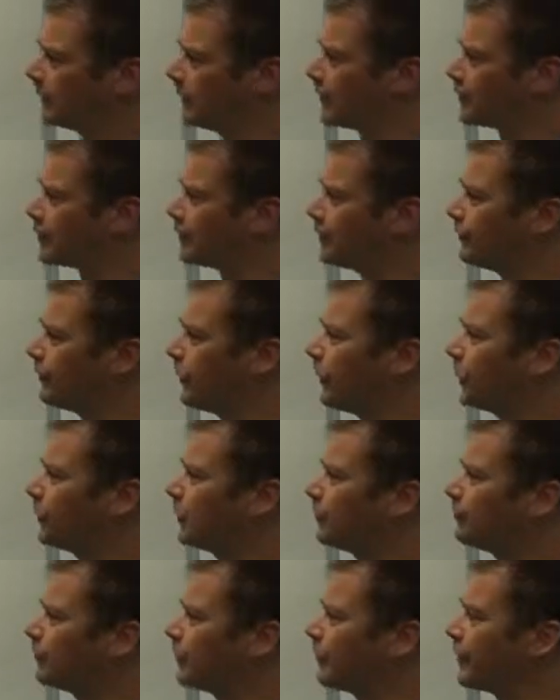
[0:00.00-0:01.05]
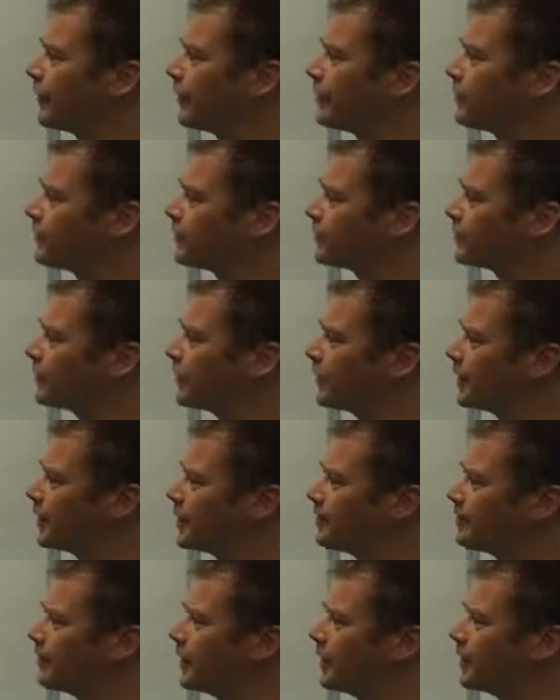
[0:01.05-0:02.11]
That's fine. If we think also
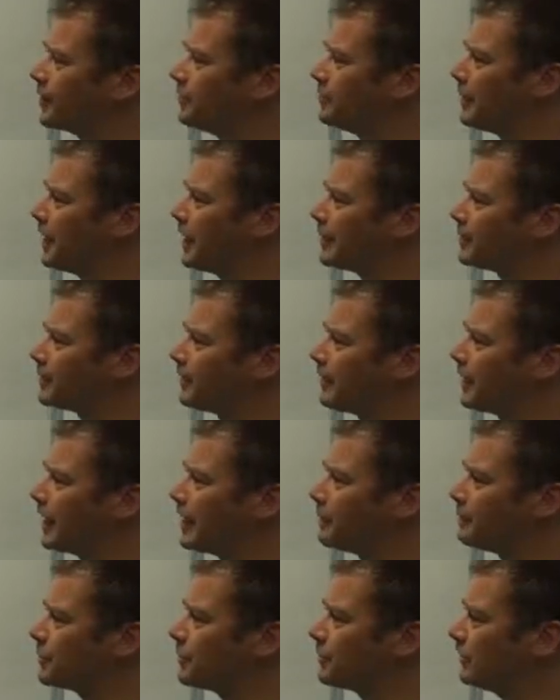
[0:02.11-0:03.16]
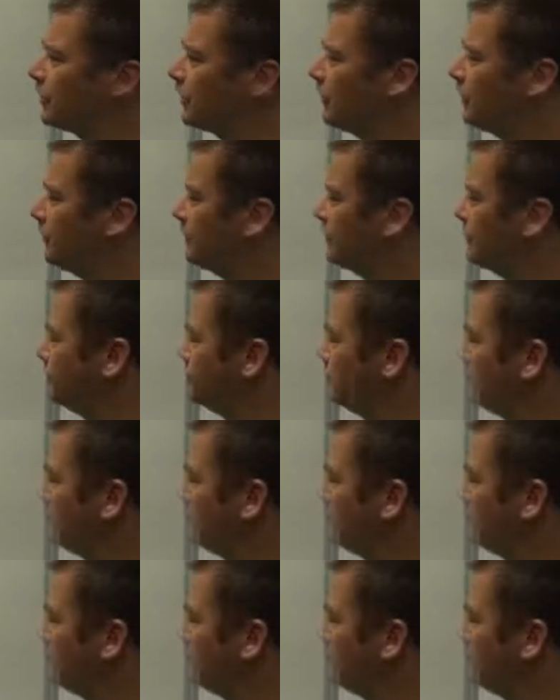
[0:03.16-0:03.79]
then about the mass of the atmosphere,